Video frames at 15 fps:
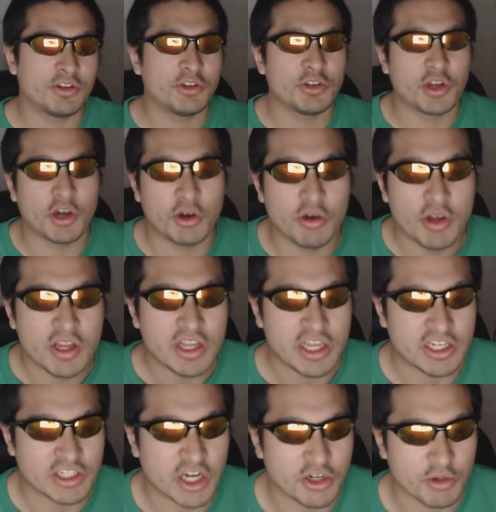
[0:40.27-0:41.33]
you know,
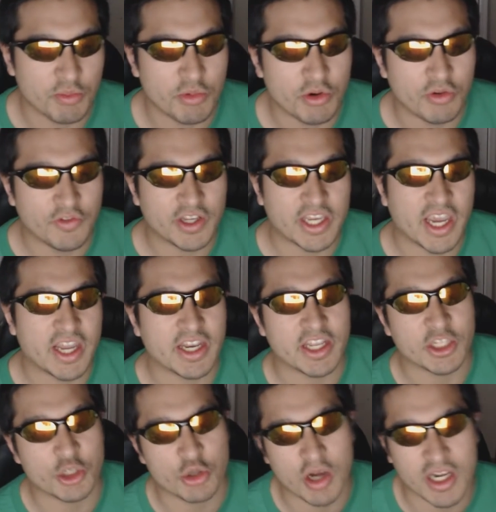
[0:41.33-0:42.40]
is on the move again
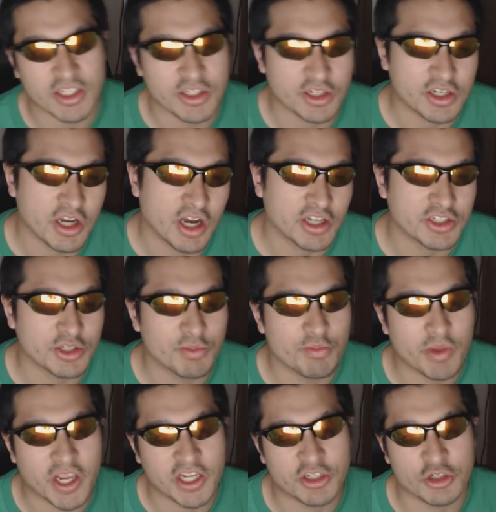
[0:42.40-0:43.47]
and tries to cause
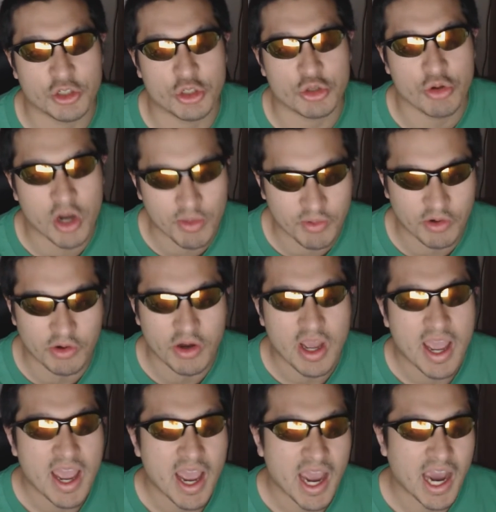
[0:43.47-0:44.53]
some major trouble.
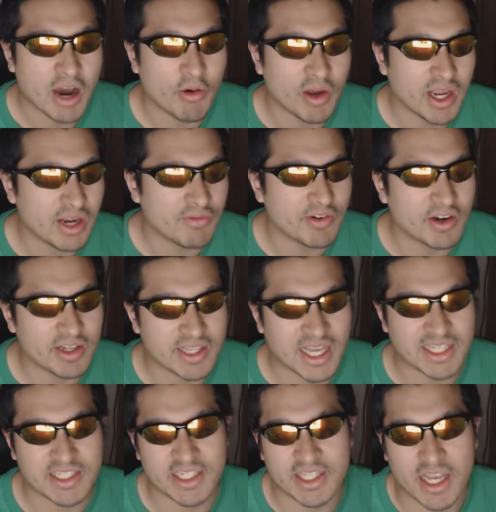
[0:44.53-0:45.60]
However,
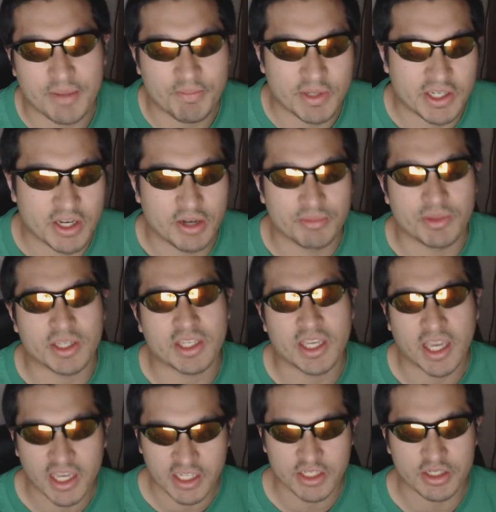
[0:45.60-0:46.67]
that did not become the
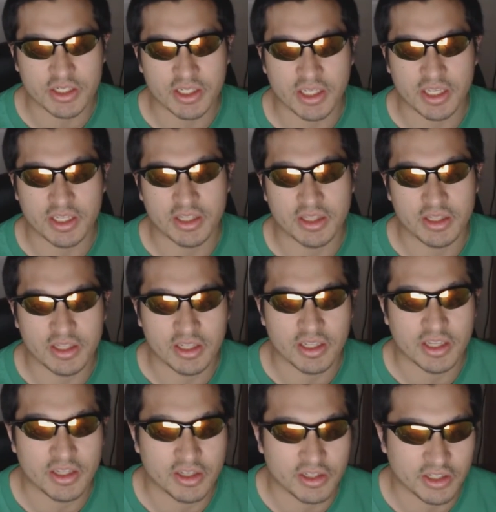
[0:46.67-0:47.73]
case
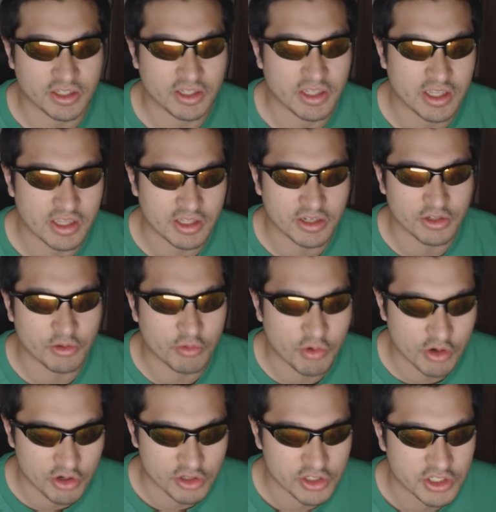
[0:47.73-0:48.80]
in other
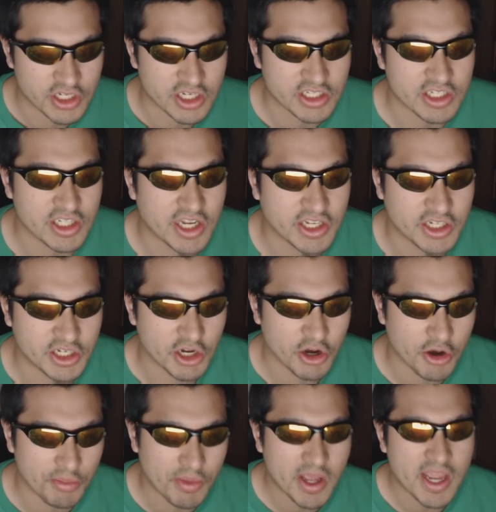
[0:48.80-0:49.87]
words, since like
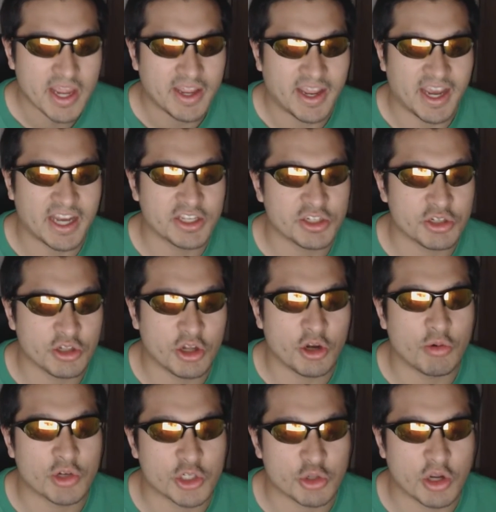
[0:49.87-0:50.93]

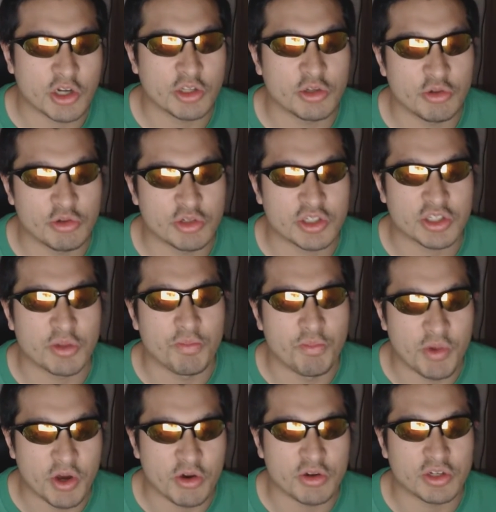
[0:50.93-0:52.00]
Angelo was trying to use the
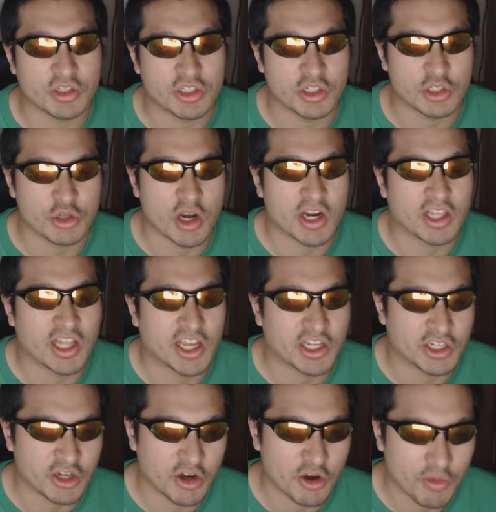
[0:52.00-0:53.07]
milk to try to
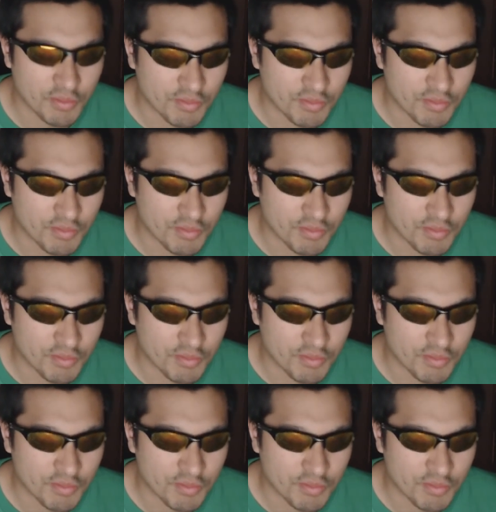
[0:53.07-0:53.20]
like